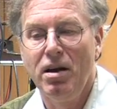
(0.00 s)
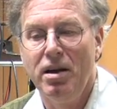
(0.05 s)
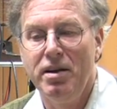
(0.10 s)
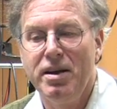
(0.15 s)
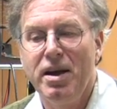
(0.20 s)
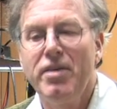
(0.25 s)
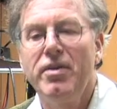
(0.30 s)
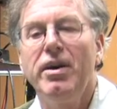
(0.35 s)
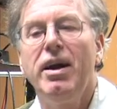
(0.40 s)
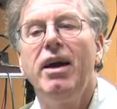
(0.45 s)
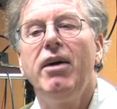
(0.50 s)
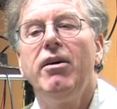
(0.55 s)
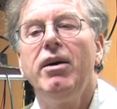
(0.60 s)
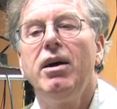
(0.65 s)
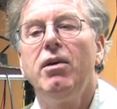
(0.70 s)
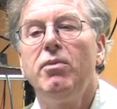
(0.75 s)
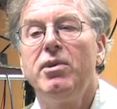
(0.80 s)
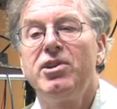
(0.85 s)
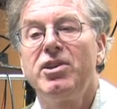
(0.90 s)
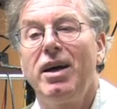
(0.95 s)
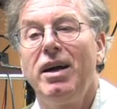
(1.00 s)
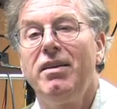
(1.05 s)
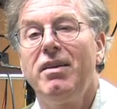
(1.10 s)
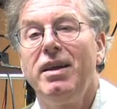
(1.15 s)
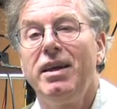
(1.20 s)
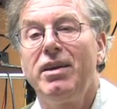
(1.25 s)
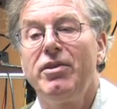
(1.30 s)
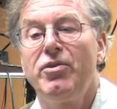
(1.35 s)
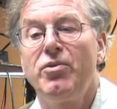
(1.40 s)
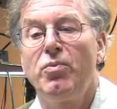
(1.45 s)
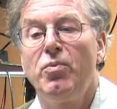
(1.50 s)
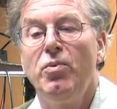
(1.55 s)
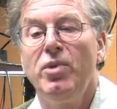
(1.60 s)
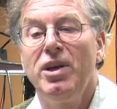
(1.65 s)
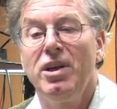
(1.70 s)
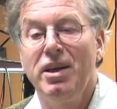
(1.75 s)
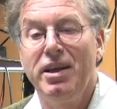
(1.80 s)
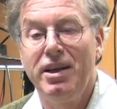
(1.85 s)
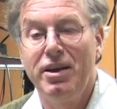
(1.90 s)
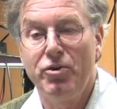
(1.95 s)
Another area which I think is
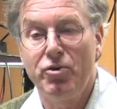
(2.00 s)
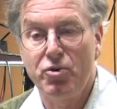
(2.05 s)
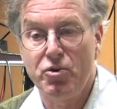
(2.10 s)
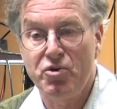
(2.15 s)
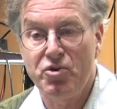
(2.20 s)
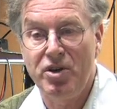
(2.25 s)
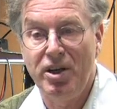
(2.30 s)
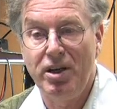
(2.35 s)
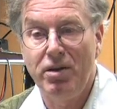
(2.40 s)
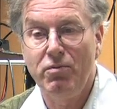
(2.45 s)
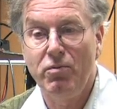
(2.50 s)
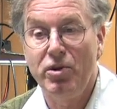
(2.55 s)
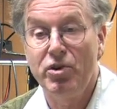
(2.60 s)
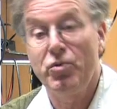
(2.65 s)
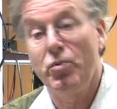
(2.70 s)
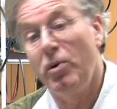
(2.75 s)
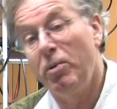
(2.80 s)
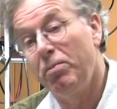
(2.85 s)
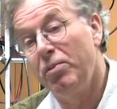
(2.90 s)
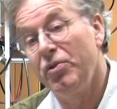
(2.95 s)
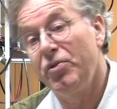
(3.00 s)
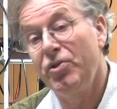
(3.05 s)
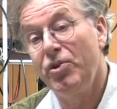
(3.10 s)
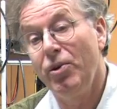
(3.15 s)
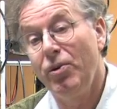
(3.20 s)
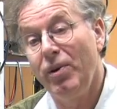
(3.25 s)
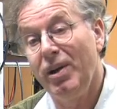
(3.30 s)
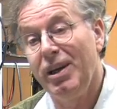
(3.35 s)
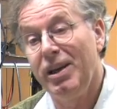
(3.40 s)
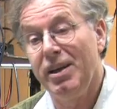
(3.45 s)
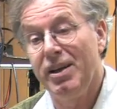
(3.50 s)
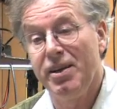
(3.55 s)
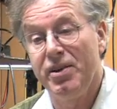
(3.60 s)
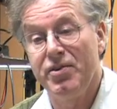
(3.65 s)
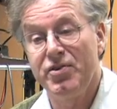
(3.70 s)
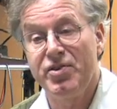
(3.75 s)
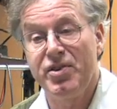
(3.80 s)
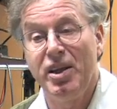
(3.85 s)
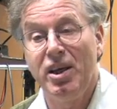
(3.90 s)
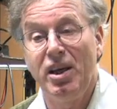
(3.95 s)
really interesting, which we're pursuing,
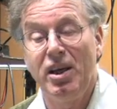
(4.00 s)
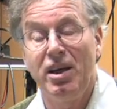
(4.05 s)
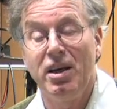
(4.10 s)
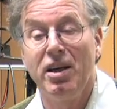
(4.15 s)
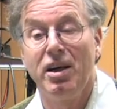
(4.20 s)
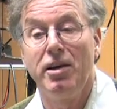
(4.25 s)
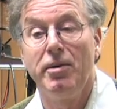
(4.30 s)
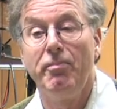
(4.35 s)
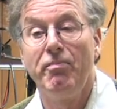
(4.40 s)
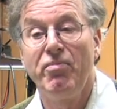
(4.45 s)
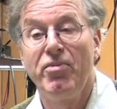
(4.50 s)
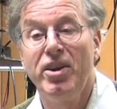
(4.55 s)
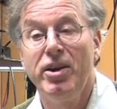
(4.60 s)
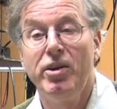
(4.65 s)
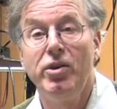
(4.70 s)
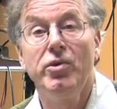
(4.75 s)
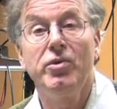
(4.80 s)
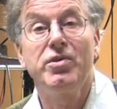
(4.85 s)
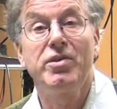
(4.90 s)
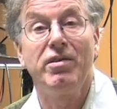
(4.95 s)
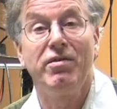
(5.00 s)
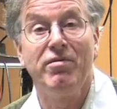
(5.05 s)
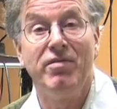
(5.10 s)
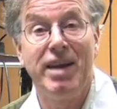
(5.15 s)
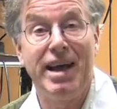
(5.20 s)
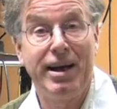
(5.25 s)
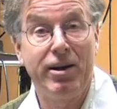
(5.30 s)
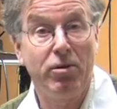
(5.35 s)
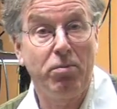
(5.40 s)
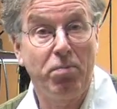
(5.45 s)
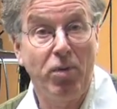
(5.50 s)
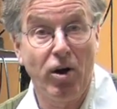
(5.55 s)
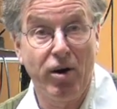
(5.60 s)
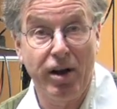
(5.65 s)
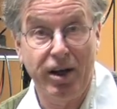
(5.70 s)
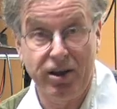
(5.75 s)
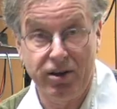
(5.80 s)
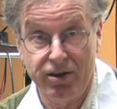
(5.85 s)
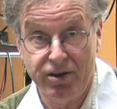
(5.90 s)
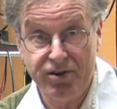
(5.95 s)
is the, um, the use of
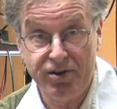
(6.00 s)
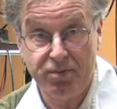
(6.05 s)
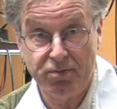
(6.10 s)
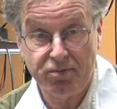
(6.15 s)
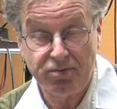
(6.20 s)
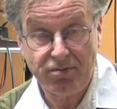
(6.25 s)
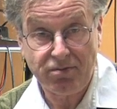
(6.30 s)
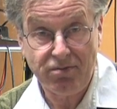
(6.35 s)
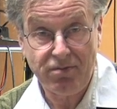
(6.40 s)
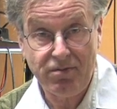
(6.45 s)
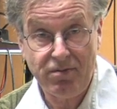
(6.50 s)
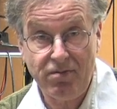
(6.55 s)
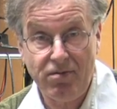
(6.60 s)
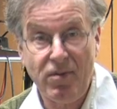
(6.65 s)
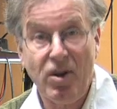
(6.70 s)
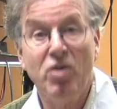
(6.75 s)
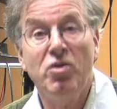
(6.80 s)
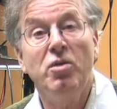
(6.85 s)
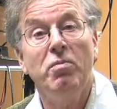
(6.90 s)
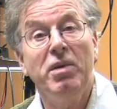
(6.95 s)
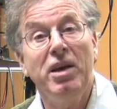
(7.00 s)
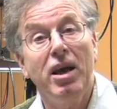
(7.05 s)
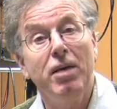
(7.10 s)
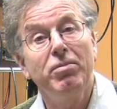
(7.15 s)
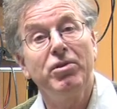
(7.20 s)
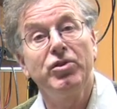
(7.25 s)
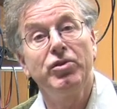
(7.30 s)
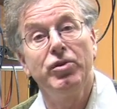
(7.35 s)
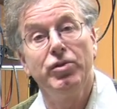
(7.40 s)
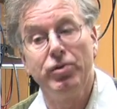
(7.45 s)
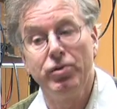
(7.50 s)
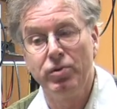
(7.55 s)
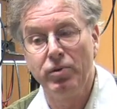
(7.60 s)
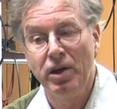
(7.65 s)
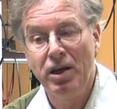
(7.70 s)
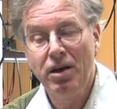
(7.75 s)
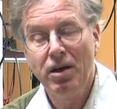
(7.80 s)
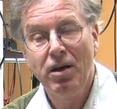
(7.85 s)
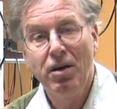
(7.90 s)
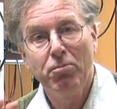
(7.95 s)
nanoparticles to be able
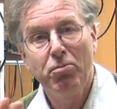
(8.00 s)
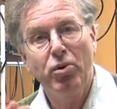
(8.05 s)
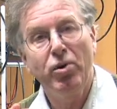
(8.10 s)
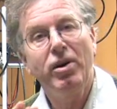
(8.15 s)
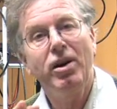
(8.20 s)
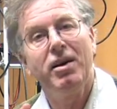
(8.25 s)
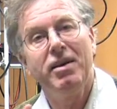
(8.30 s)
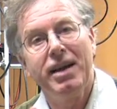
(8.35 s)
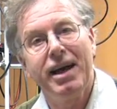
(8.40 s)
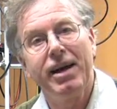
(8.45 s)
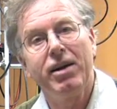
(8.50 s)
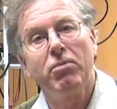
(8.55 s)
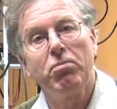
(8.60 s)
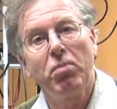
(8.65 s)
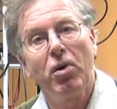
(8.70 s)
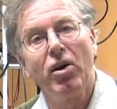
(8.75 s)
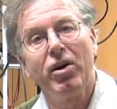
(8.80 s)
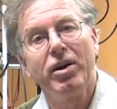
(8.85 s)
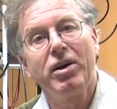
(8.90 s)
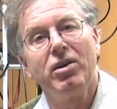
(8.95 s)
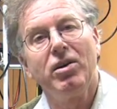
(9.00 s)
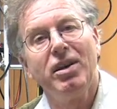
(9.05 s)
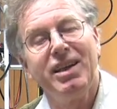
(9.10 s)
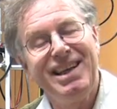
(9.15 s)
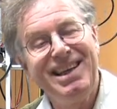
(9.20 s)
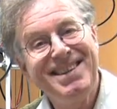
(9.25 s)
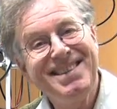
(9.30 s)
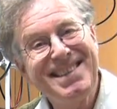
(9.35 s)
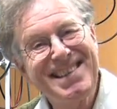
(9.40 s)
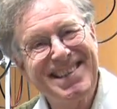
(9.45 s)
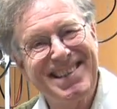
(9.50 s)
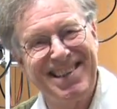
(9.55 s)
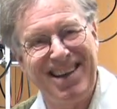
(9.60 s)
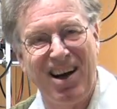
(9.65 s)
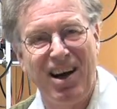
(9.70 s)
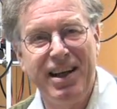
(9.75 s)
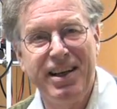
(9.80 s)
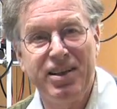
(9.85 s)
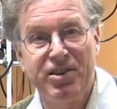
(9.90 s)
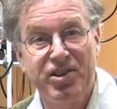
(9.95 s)
to put a nanoparticle
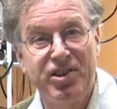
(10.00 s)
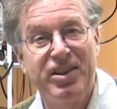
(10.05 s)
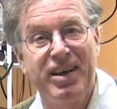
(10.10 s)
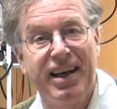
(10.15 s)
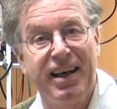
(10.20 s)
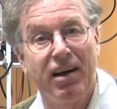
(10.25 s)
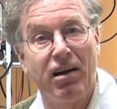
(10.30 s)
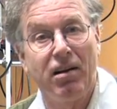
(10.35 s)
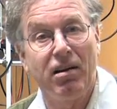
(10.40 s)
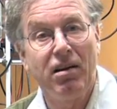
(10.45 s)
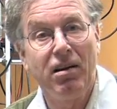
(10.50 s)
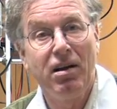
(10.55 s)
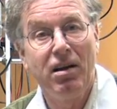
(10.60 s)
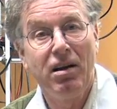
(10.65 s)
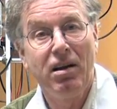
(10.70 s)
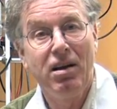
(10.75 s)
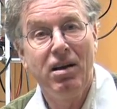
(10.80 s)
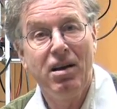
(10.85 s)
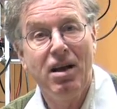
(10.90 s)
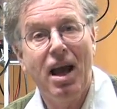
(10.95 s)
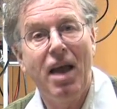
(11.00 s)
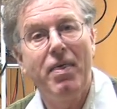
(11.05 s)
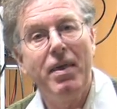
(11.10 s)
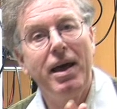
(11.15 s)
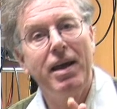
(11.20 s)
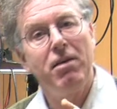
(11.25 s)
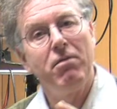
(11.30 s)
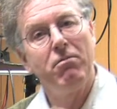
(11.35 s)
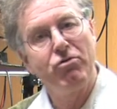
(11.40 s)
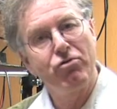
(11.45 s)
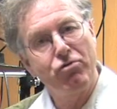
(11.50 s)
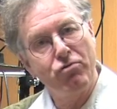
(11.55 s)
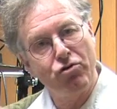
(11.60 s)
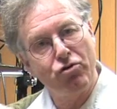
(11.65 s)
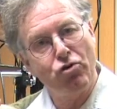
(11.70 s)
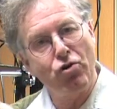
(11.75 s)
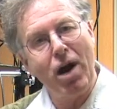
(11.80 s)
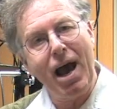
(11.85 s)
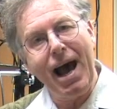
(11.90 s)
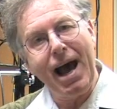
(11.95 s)
inside a cell and then
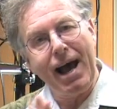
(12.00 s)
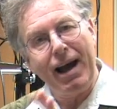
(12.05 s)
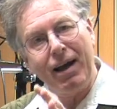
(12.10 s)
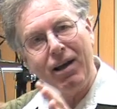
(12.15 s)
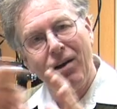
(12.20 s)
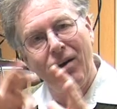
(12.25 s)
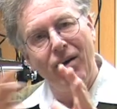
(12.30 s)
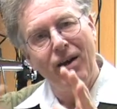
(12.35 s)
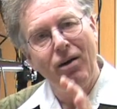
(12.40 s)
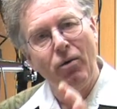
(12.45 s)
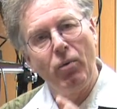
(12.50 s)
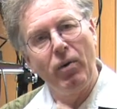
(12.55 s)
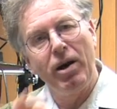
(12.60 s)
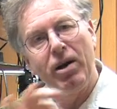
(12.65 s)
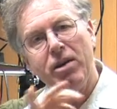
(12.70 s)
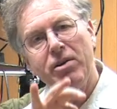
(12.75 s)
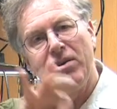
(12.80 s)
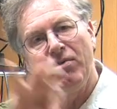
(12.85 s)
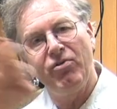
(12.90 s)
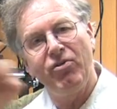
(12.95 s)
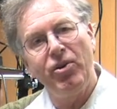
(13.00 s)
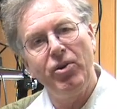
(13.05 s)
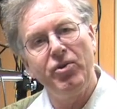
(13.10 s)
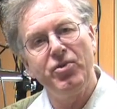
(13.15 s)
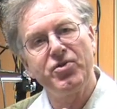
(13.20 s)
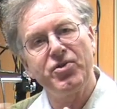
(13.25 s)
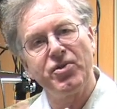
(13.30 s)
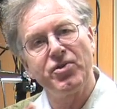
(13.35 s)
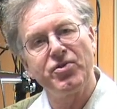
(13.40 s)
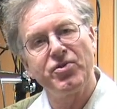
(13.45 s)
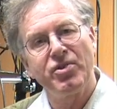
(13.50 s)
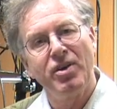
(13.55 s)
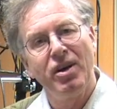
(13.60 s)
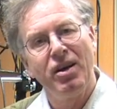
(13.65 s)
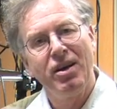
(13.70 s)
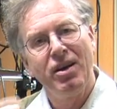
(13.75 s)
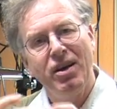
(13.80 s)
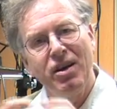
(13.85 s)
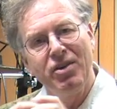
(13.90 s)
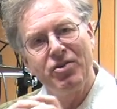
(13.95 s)
track where it diffuses
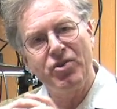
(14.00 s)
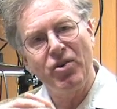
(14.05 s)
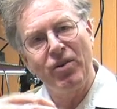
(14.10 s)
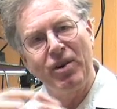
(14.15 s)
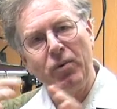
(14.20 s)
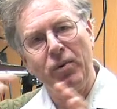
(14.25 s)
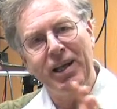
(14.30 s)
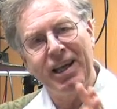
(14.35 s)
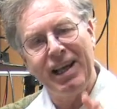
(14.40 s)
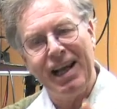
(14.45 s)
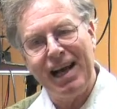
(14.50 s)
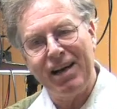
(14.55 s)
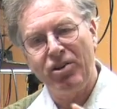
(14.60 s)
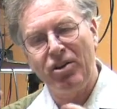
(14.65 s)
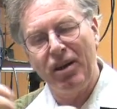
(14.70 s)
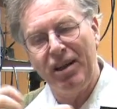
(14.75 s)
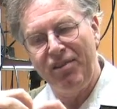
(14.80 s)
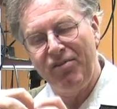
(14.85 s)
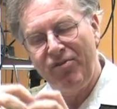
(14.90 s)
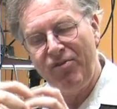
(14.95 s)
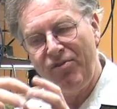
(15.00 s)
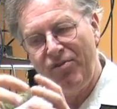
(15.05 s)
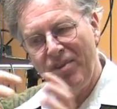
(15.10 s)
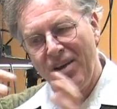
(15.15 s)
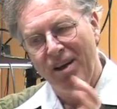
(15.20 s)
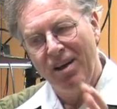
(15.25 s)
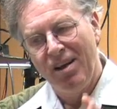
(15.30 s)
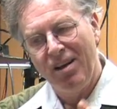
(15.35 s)
so that we can actually f